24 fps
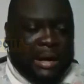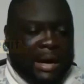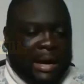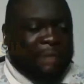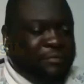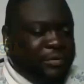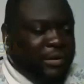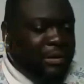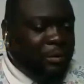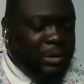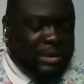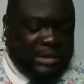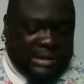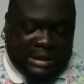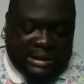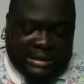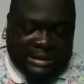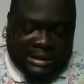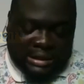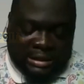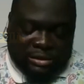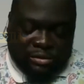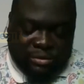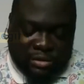afterwards
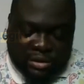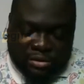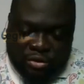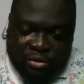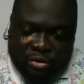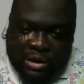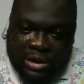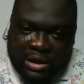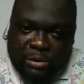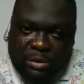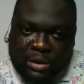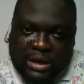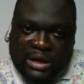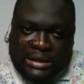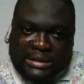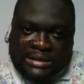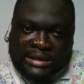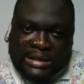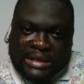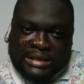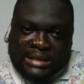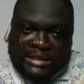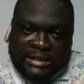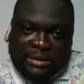you can look
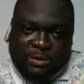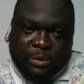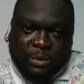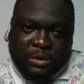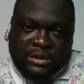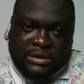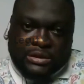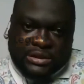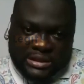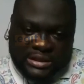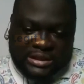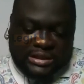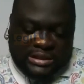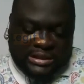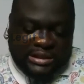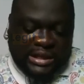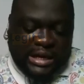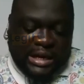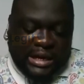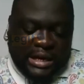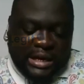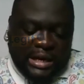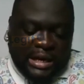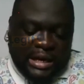at it and see what she
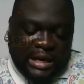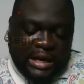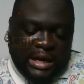said.